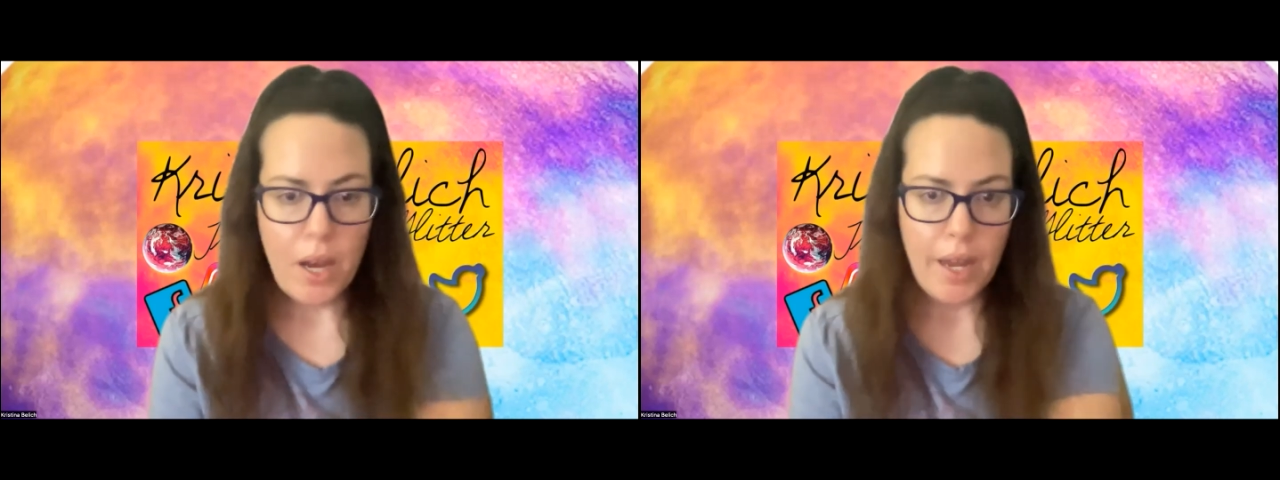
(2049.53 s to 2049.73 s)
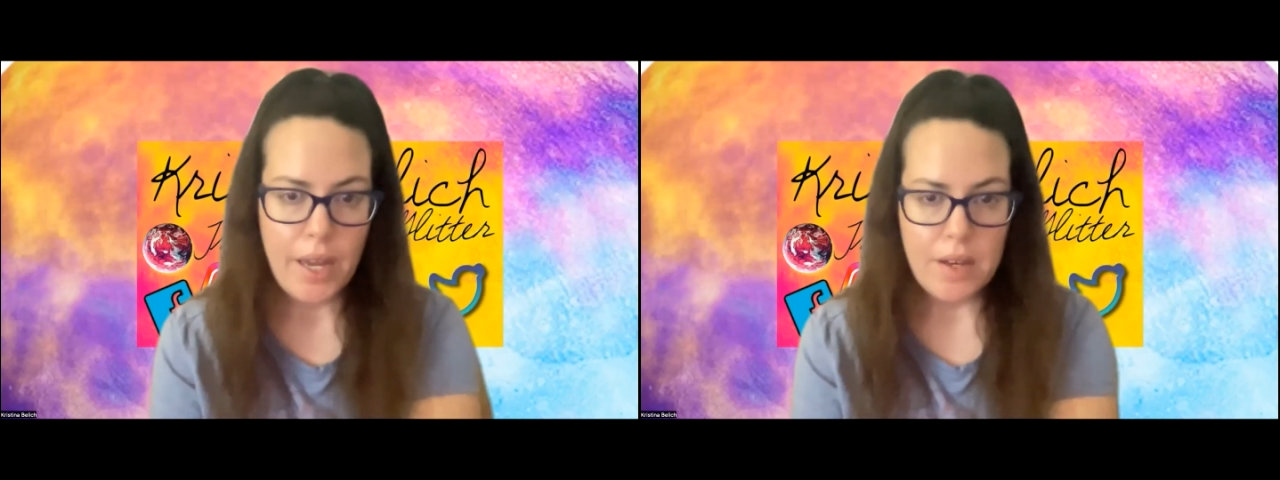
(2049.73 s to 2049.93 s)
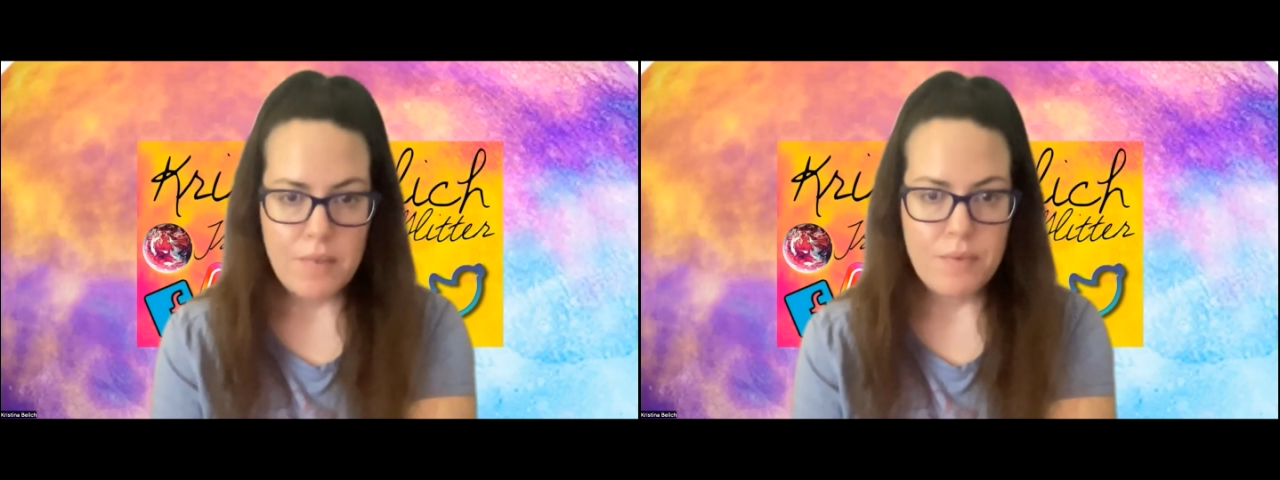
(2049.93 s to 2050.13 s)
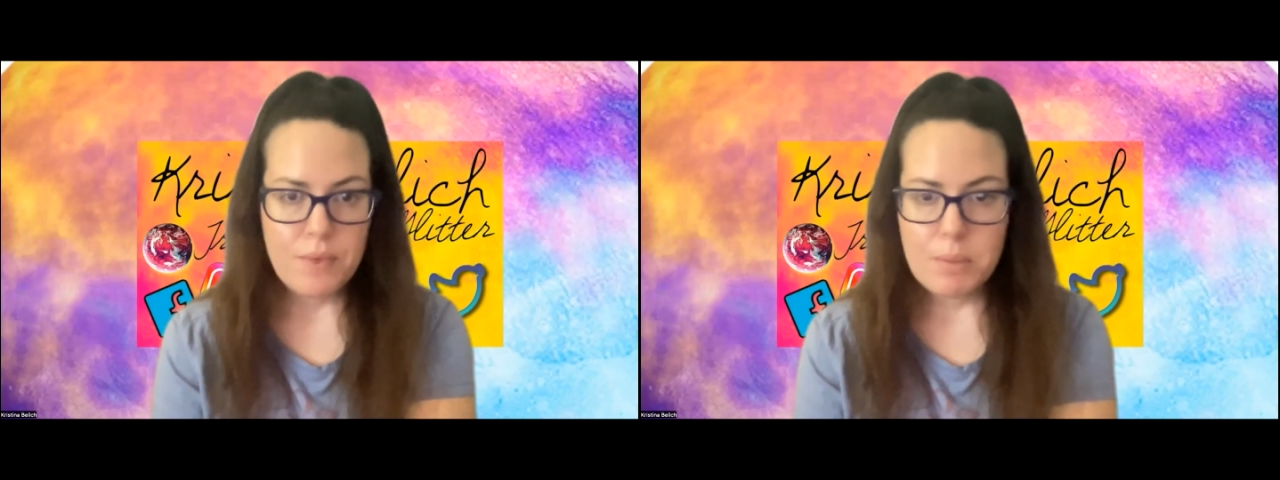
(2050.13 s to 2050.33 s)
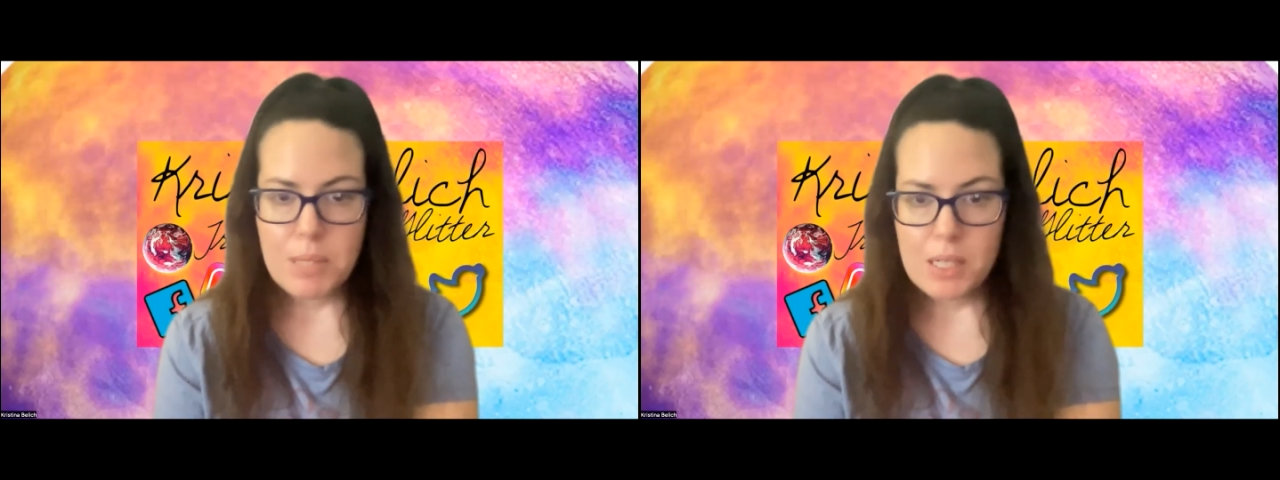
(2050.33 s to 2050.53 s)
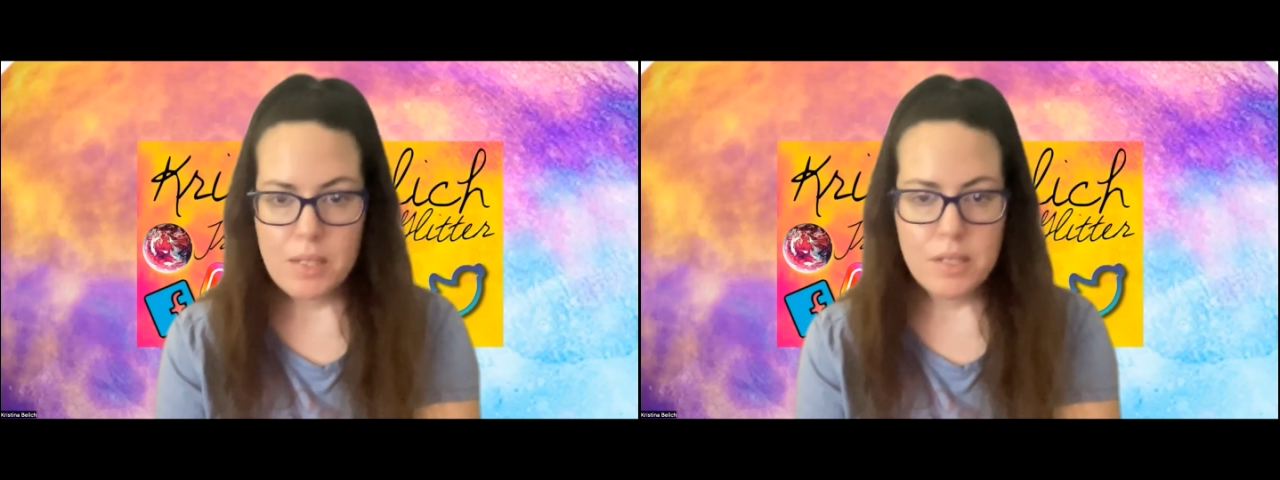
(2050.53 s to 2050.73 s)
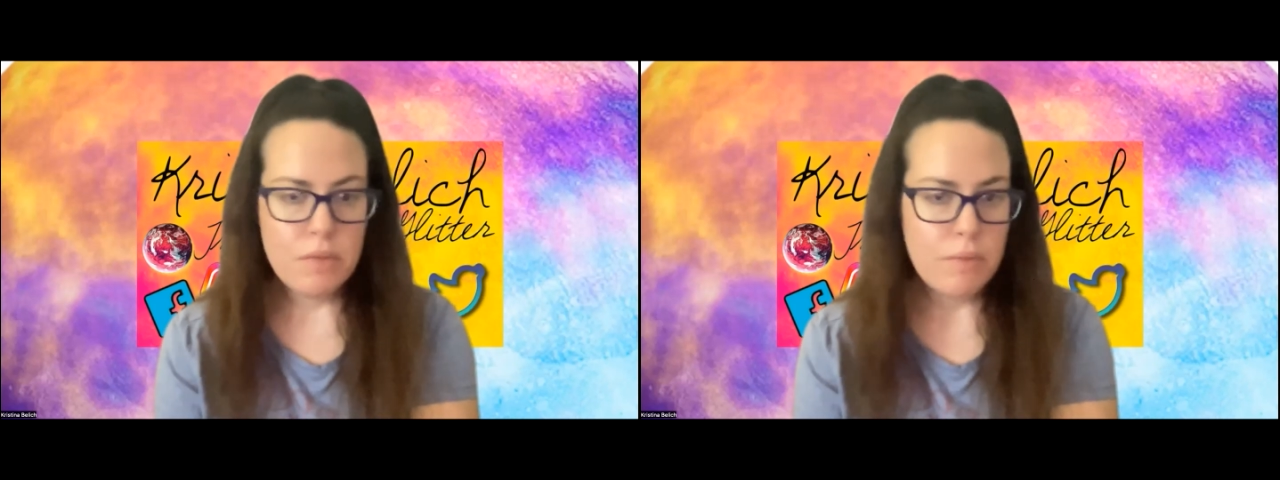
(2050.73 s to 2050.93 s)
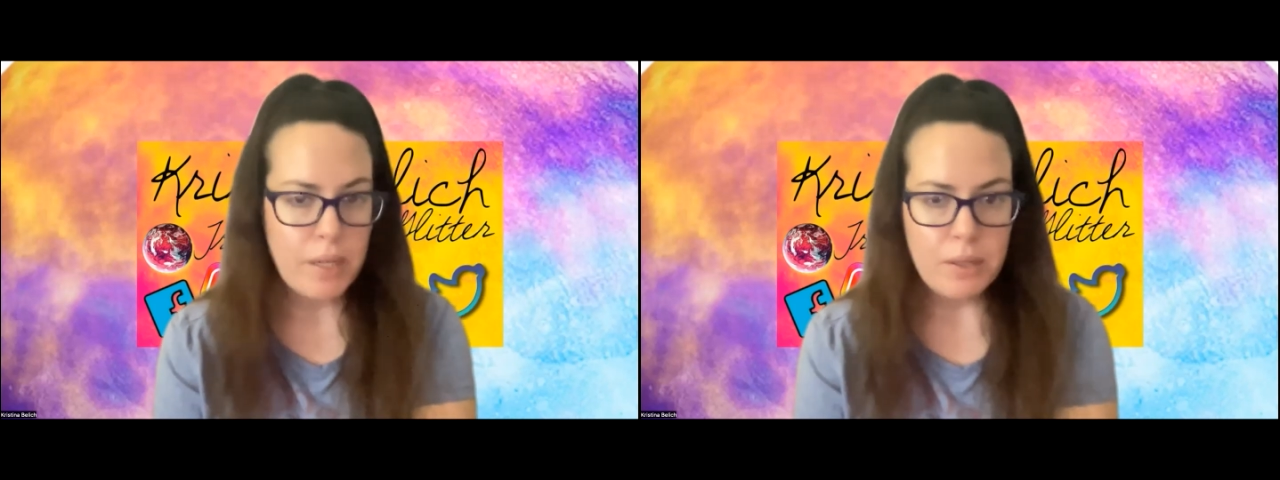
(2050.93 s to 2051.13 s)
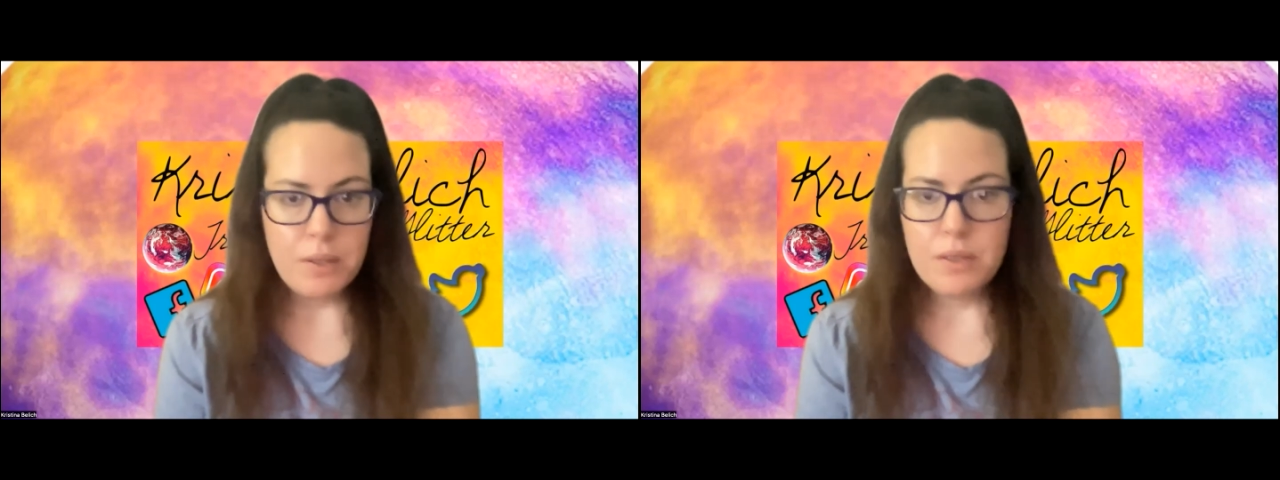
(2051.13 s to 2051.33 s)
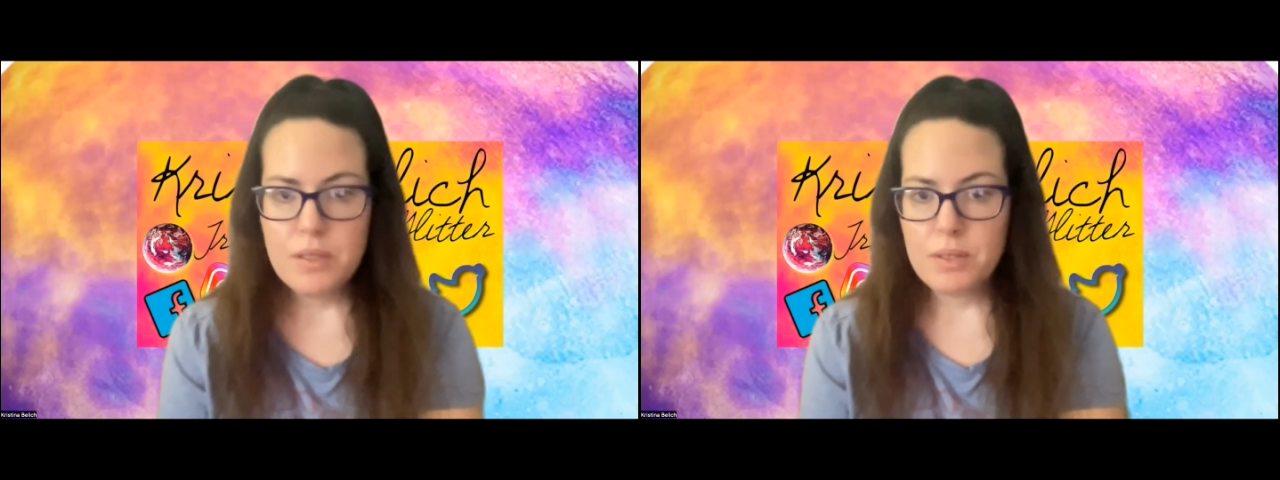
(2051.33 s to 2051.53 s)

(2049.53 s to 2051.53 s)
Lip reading: I have comedians and writers